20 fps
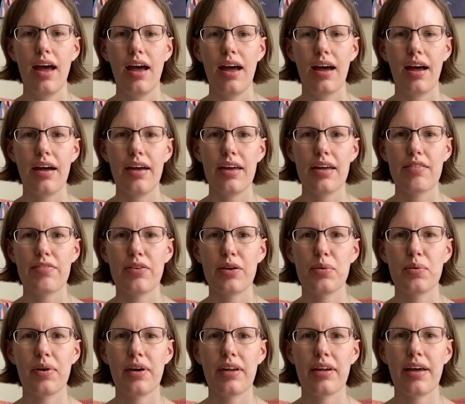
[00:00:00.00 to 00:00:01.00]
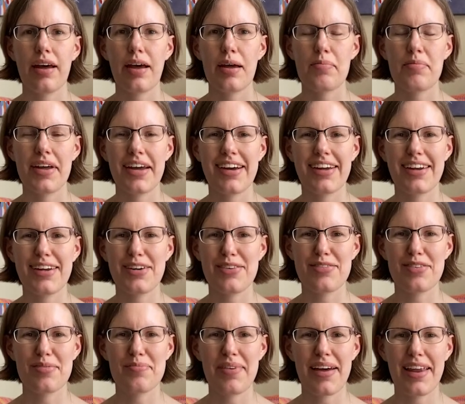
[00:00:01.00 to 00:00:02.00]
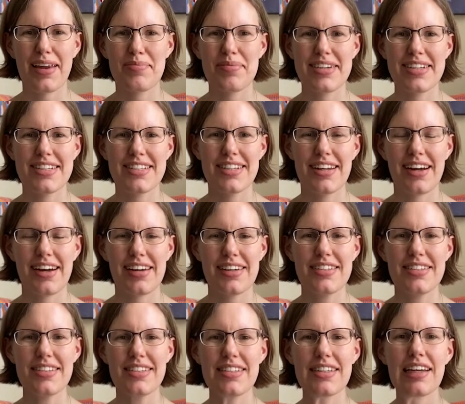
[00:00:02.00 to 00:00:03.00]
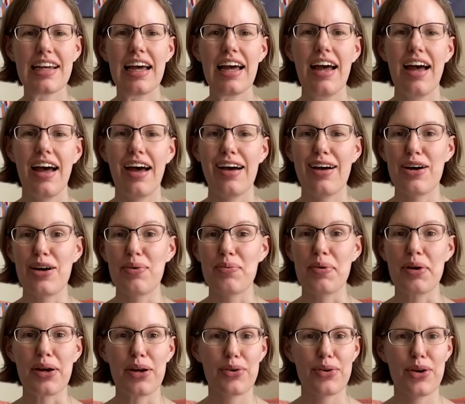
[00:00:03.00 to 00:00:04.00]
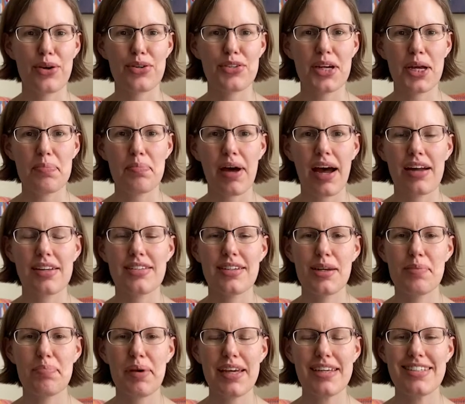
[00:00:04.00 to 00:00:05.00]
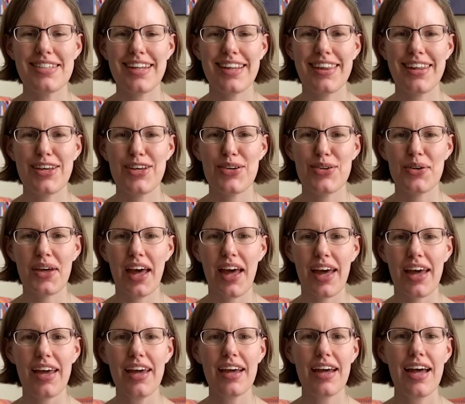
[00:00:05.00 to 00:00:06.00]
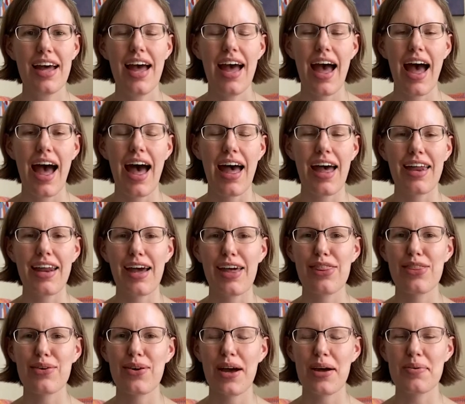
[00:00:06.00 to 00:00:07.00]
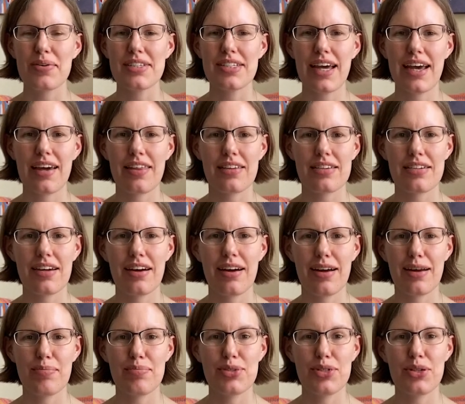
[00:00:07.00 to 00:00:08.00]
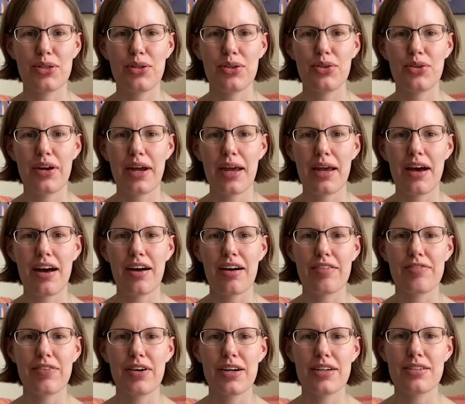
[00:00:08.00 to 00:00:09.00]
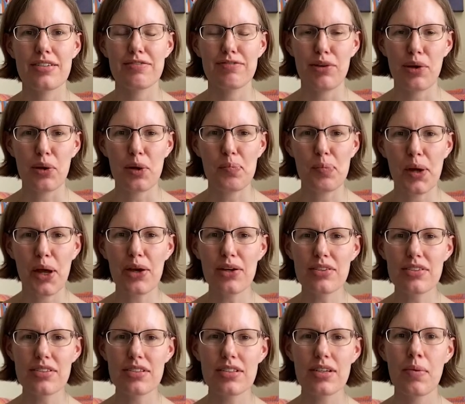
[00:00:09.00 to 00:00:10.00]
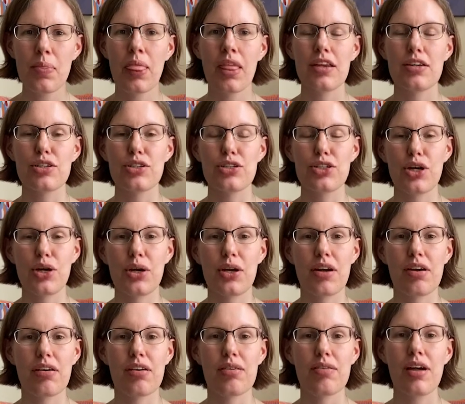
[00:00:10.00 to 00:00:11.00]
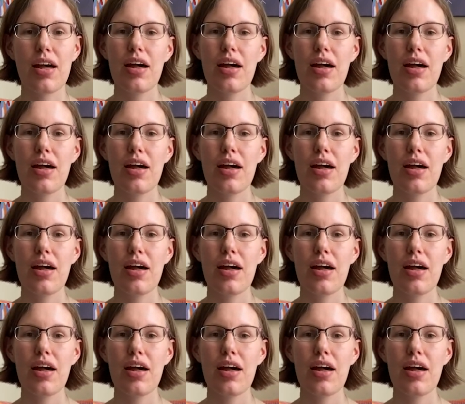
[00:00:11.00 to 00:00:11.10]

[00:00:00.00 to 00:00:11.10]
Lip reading: Hi everyone, I'm Nicola from Elimee Designs. We're a crochet pattern based in the UK, and I thought I would take the time to create our first vlog post to show you